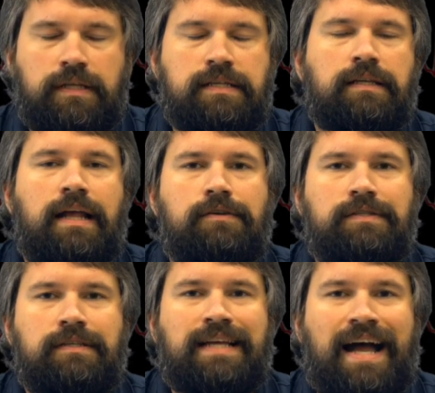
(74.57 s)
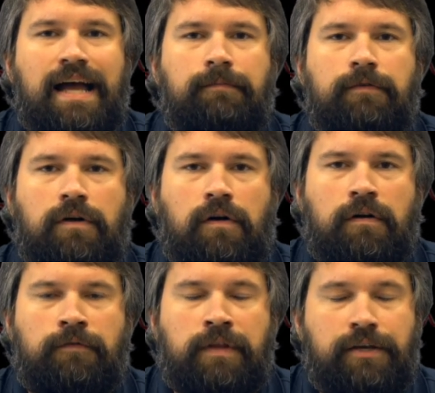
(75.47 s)
This allows the time for the
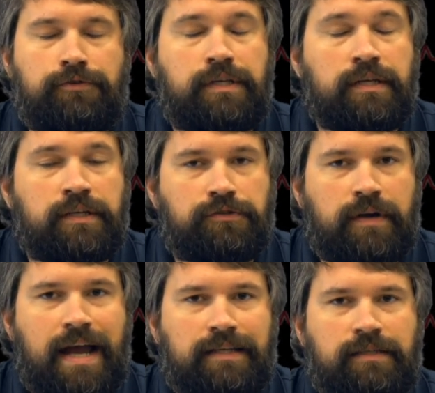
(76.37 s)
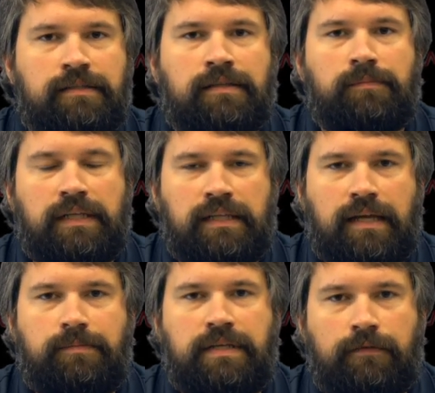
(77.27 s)
heart for the atria to contract, to completely
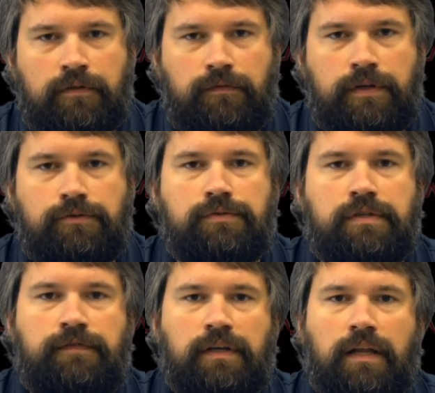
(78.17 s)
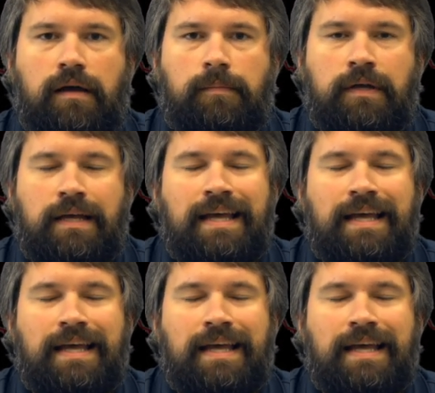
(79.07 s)
empty, and for the ventricles to fill up.